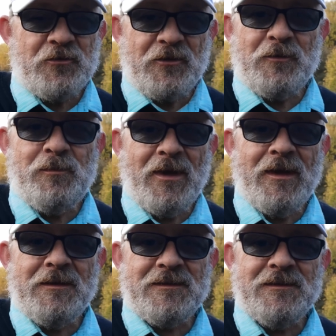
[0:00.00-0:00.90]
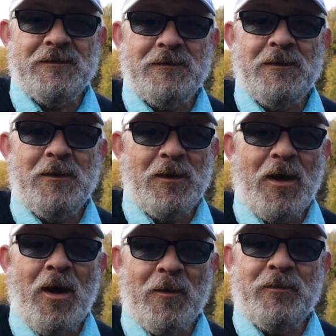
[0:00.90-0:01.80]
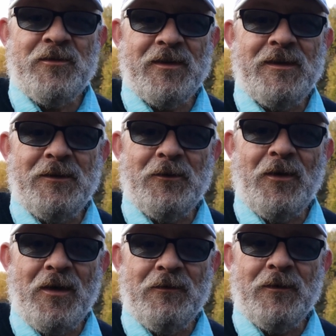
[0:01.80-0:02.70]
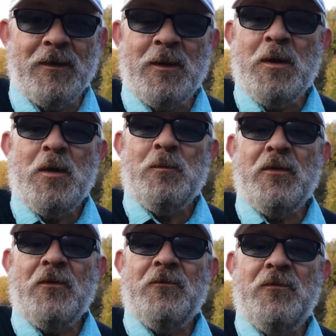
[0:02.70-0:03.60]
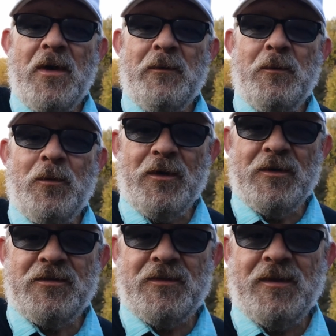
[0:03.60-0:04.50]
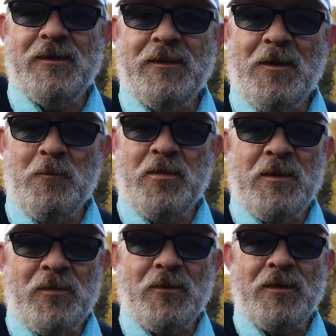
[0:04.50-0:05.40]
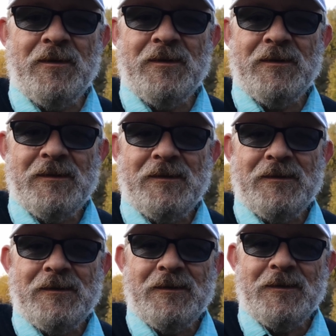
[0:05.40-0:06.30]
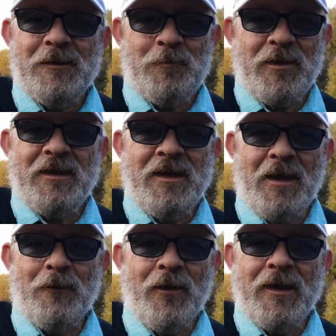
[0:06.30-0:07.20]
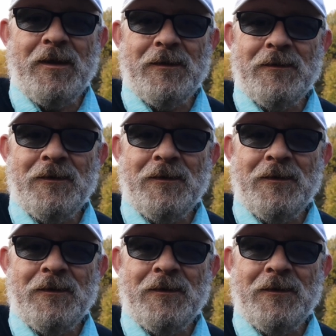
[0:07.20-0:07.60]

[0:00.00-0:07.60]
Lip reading: Strixon players aren't particularly good either, but the very worst are people who play Callaway.